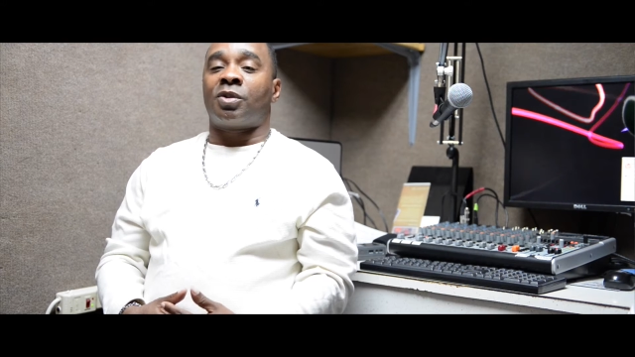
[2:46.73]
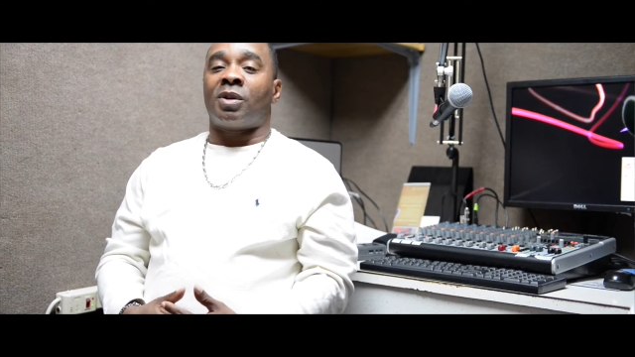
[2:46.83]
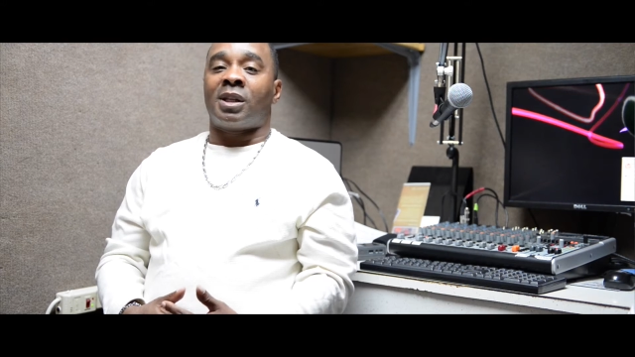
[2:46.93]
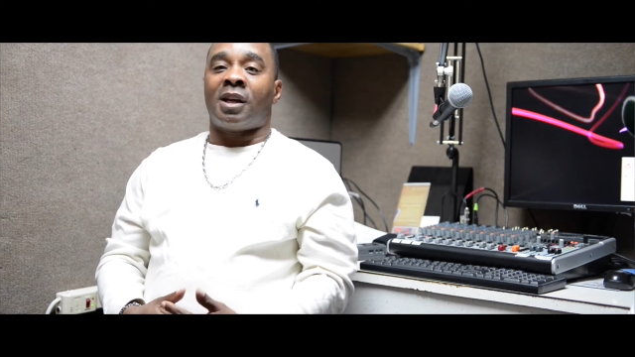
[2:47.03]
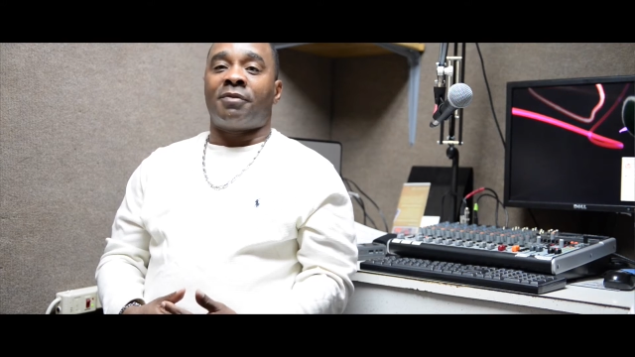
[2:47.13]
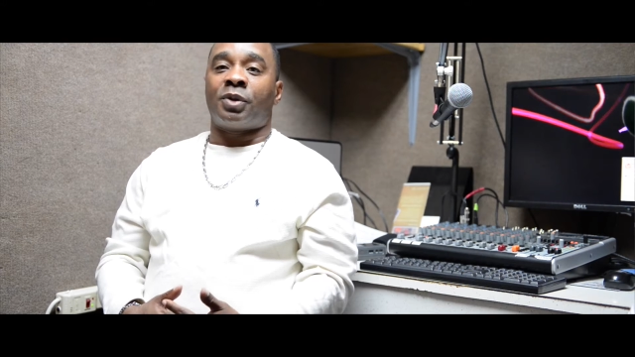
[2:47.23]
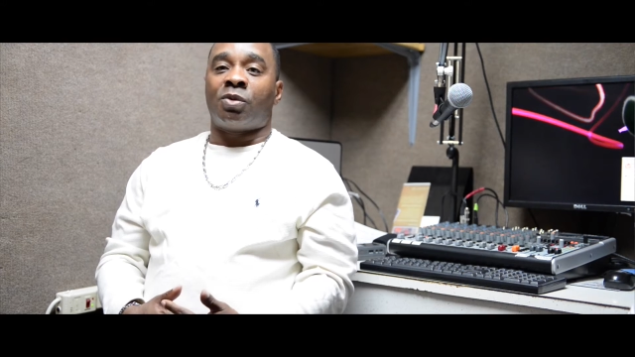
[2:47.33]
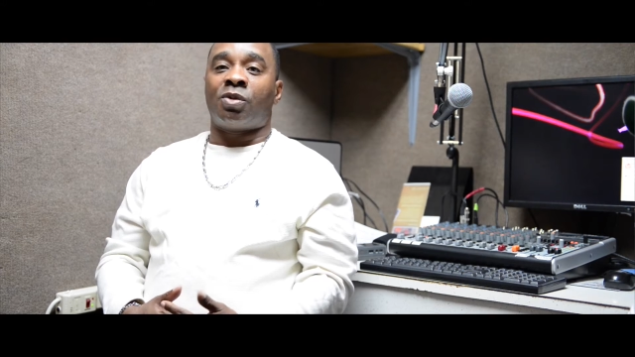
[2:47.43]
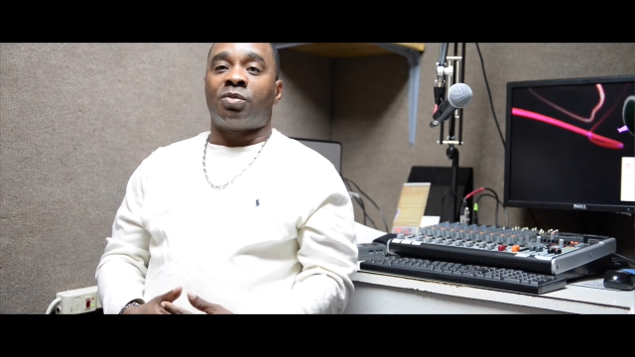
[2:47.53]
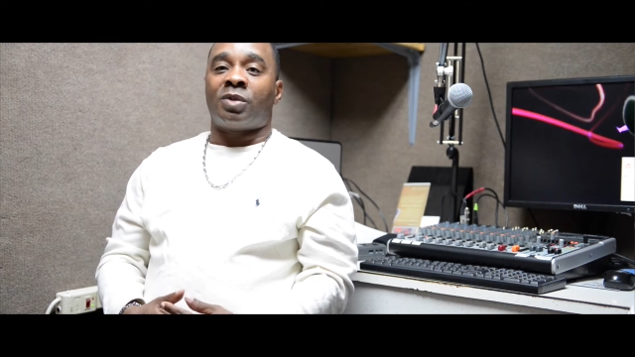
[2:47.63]
so it left the
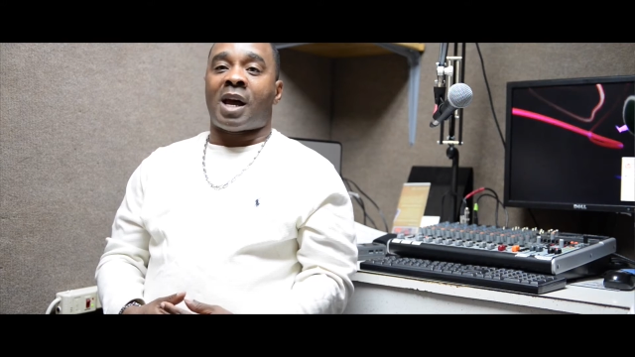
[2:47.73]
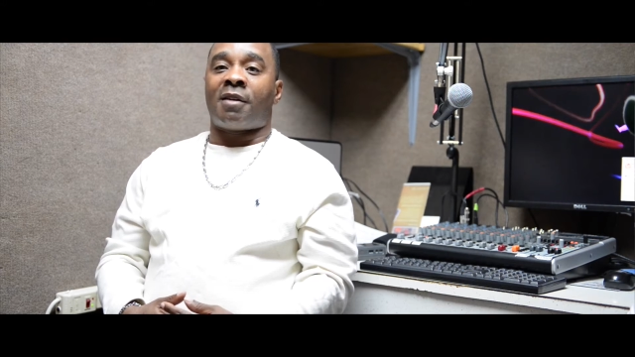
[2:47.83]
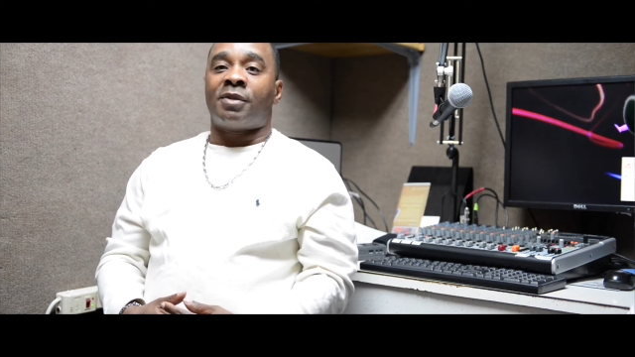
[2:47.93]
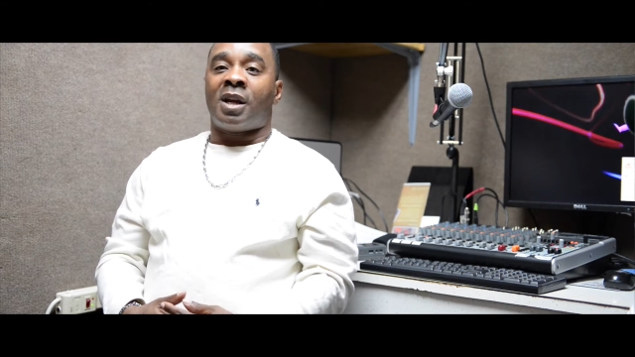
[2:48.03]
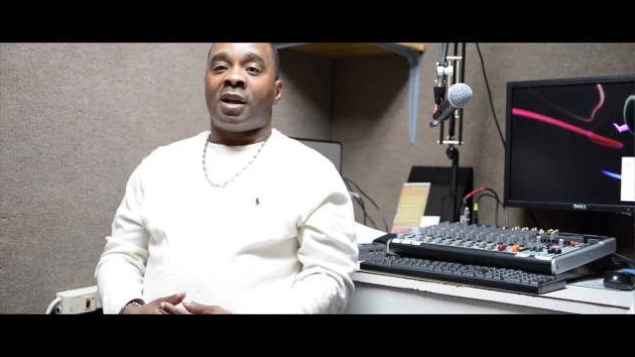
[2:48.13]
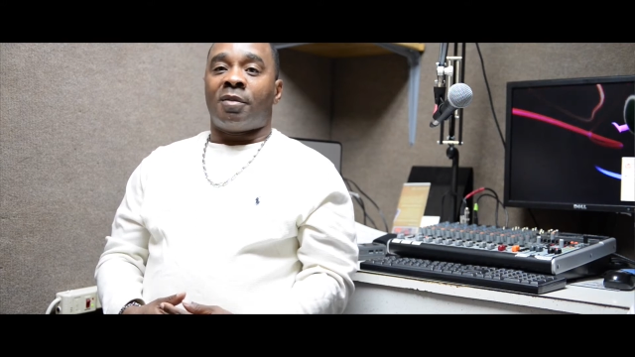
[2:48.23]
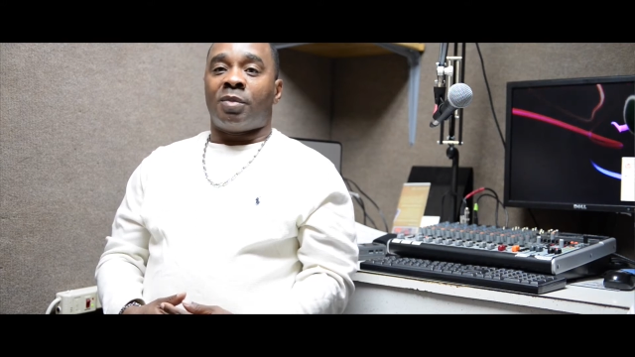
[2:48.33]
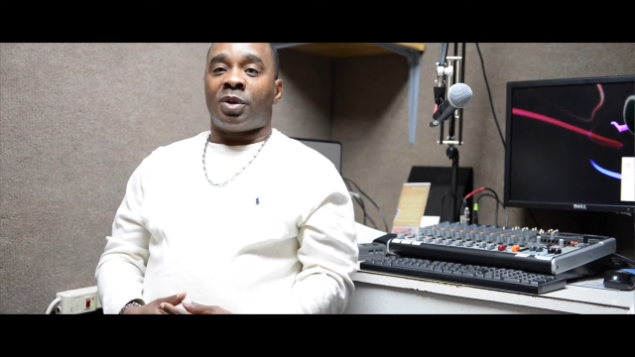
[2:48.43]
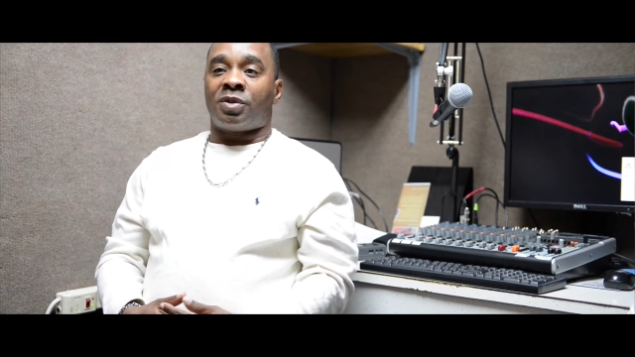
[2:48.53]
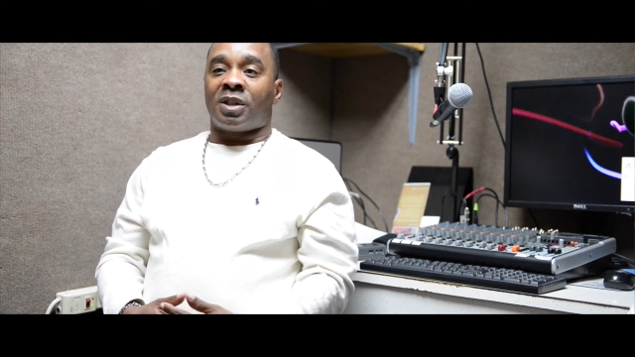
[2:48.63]
group without
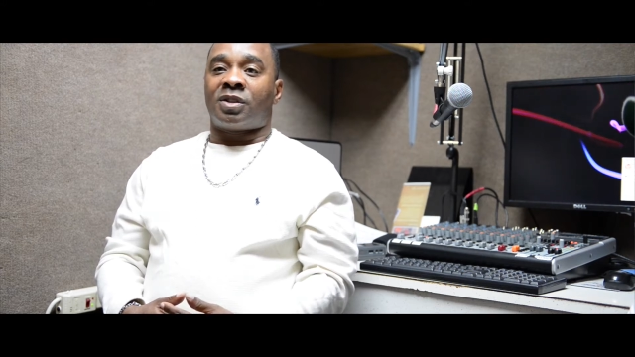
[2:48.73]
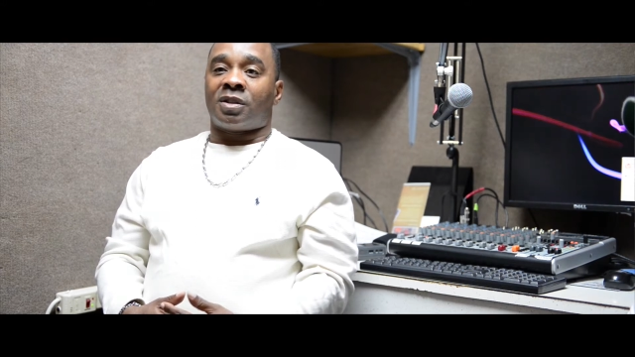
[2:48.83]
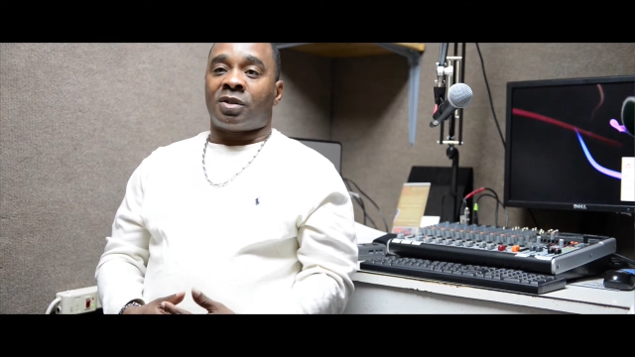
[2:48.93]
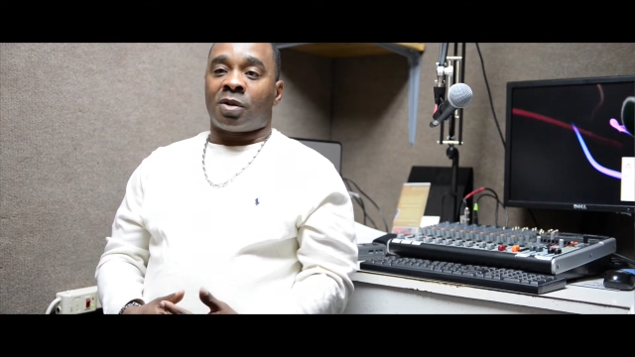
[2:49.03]
musicians.